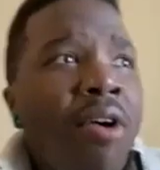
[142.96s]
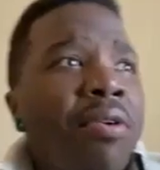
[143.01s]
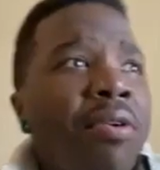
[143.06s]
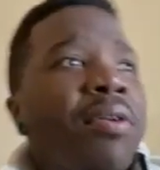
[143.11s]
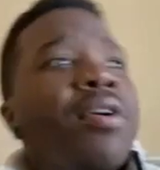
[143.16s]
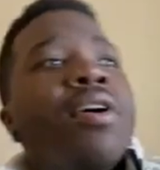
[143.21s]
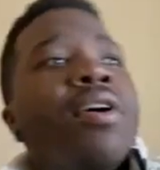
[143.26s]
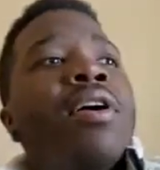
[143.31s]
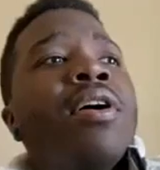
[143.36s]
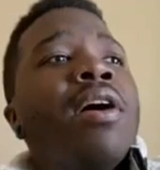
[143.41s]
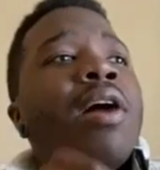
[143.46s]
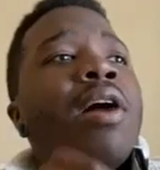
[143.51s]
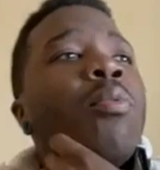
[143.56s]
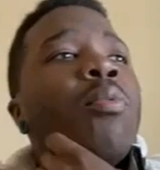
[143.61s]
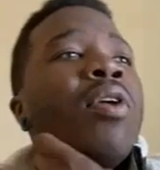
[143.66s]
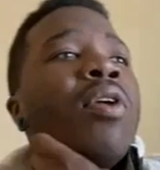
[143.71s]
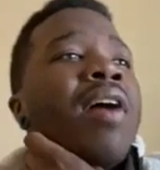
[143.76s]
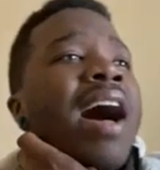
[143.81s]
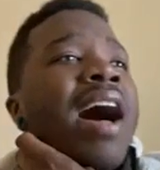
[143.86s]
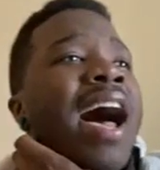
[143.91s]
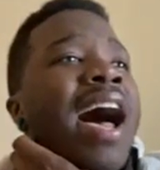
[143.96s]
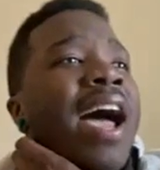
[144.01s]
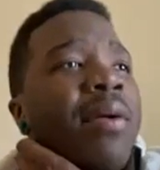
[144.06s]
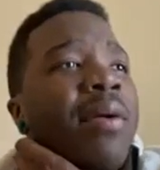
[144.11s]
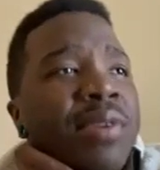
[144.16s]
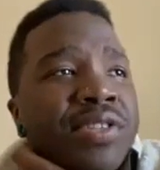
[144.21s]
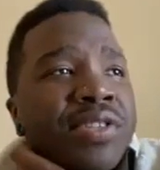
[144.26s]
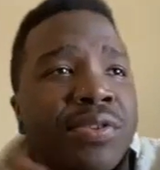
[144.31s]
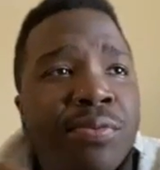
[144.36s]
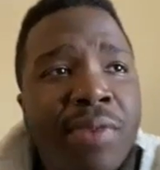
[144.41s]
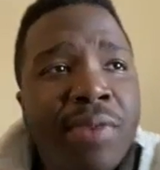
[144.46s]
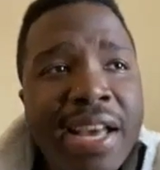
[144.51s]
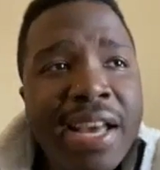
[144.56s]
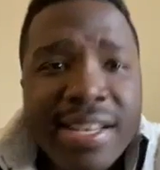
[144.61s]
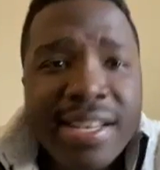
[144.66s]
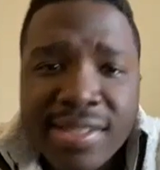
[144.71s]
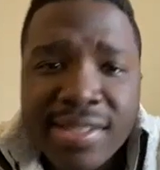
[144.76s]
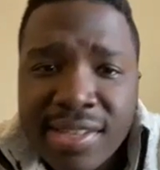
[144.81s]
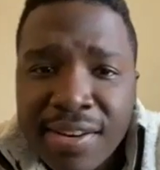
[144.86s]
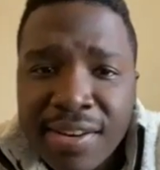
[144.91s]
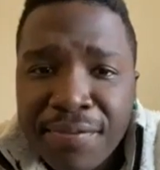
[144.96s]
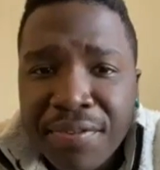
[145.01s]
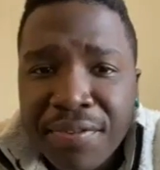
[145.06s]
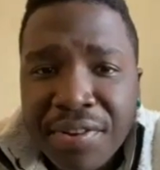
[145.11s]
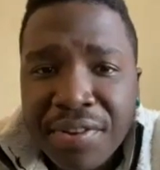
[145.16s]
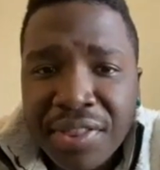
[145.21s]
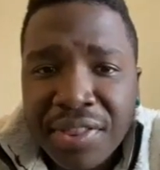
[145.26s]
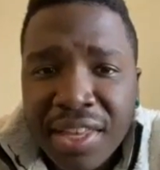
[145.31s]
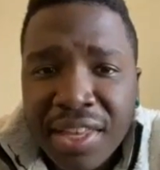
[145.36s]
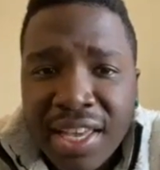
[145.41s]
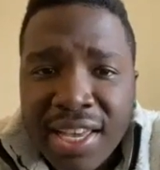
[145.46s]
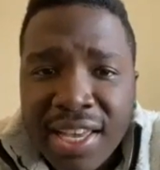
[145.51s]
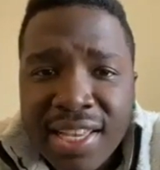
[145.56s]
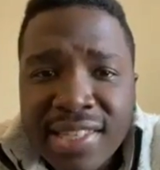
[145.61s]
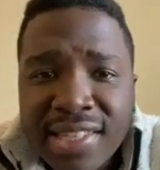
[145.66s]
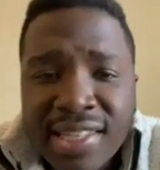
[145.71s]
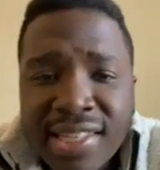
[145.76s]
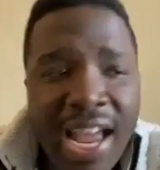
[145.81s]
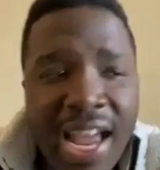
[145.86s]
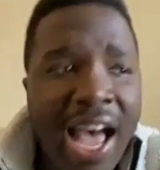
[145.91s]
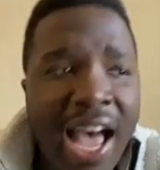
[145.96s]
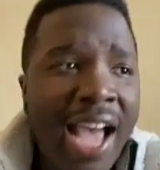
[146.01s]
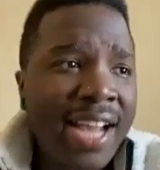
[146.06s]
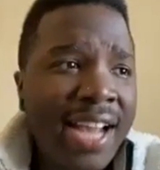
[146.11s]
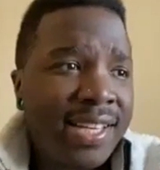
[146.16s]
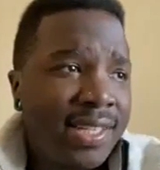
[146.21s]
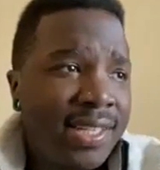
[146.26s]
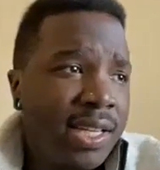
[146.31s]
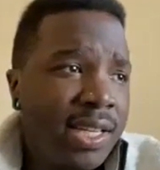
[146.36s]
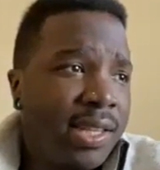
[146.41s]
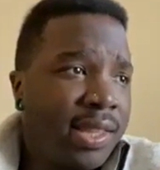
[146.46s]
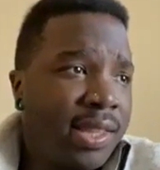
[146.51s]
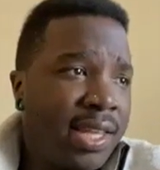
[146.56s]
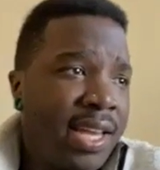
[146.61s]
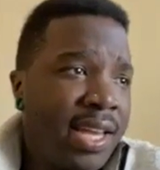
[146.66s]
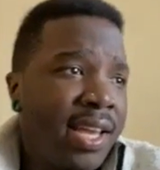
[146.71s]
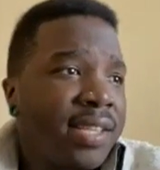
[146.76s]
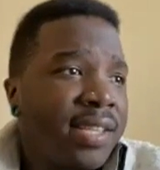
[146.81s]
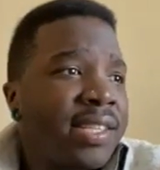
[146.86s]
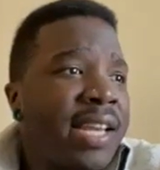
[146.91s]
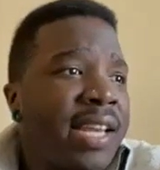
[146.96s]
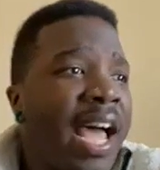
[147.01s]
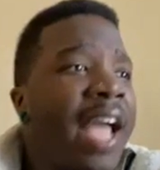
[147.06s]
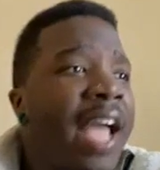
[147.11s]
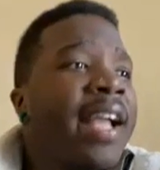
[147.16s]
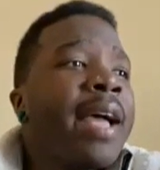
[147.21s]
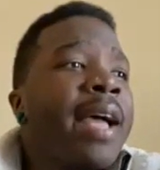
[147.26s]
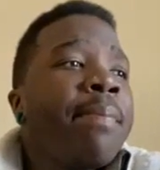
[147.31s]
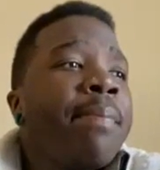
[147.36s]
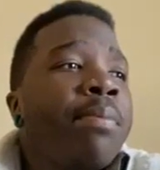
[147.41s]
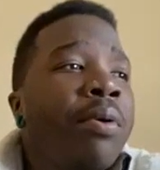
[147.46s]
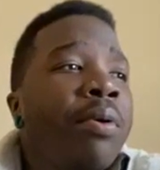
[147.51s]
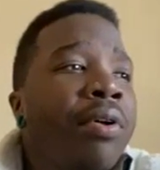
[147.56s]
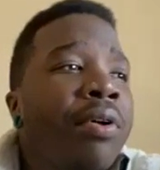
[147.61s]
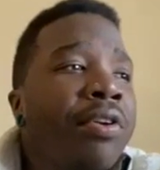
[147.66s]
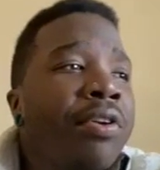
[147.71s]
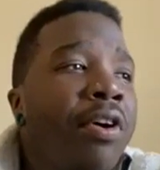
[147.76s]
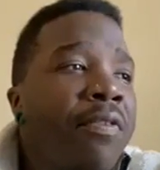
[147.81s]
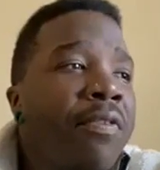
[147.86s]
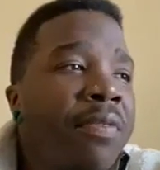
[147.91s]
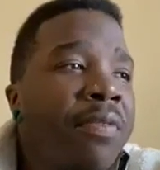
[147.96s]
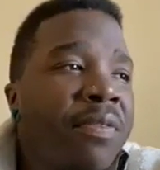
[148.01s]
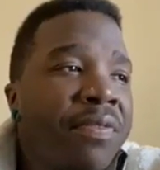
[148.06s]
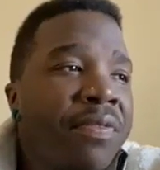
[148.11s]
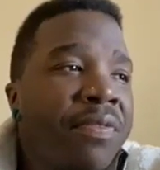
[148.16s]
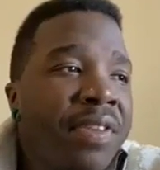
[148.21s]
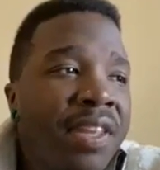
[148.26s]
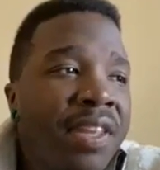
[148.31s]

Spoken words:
well, I was arrested for this and I did this and I got pulled over for this. I'm like, but you know what? You